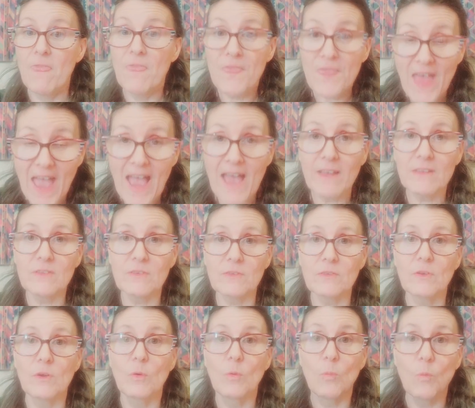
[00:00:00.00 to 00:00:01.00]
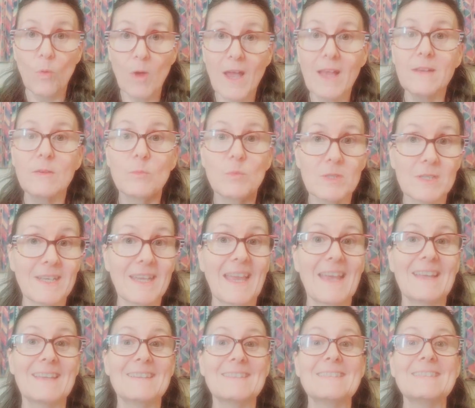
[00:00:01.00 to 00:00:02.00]
that's what will
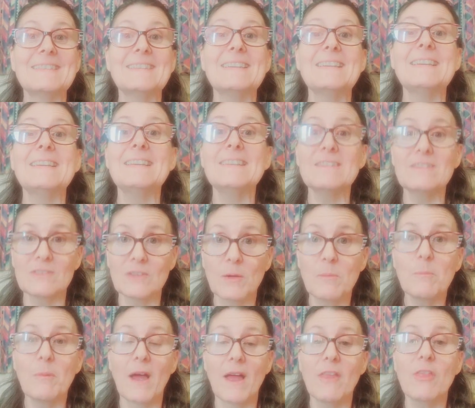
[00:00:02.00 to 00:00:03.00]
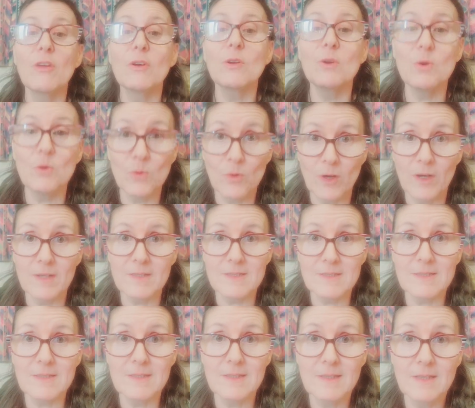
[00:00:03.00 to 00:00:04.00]
get seized by the
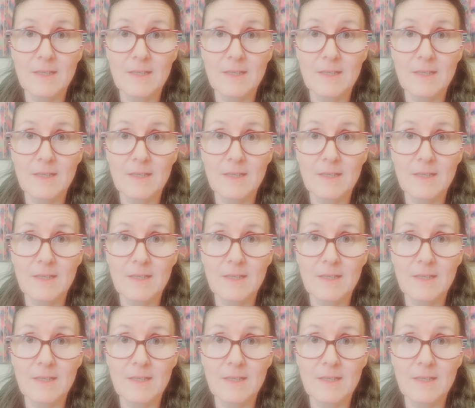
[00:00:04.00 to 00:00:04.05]
court